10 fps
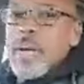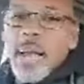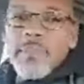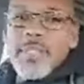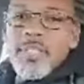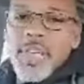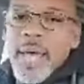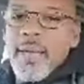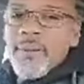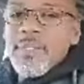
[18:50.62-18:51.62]
when I was a
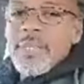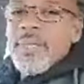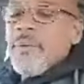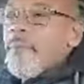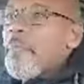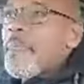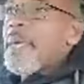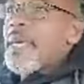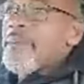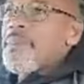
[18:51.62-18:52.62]
child,
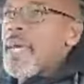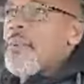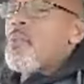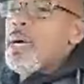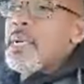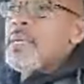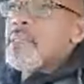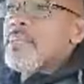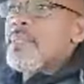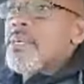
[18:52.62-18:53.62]
if there
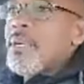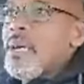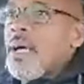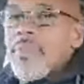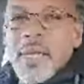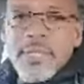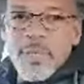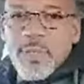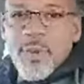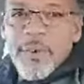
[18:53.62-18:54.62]
was a
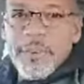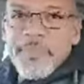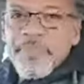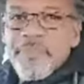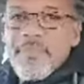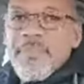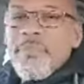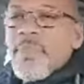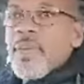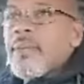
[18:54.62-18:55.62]
thunderstorm,
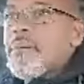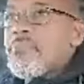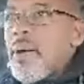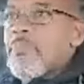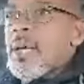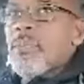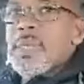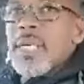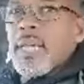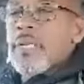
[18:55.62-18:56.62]
my mother
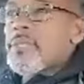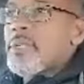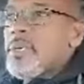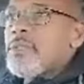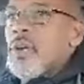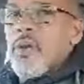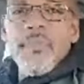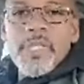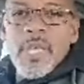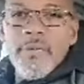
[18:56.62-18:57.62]
would tell us, turn
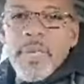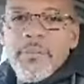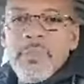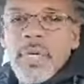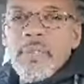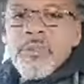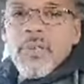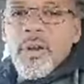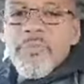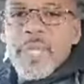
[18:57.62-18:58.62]
up the T V,
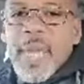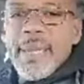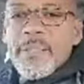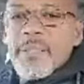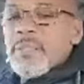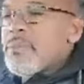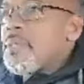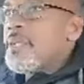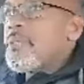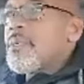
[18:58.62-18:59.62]
turn up the lights,
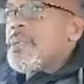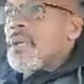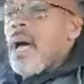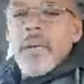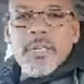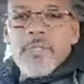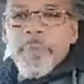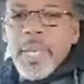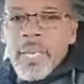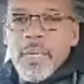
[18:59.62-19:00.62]
God is
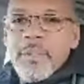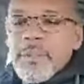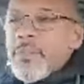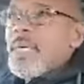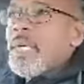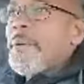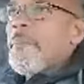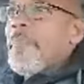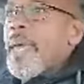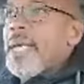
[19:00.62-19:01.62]
speaking,
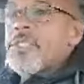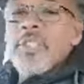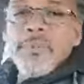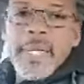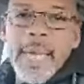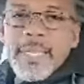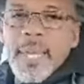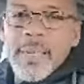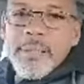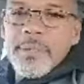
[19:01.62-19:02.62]
and she would light
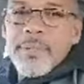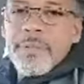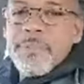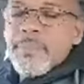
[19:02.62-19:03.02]
candles.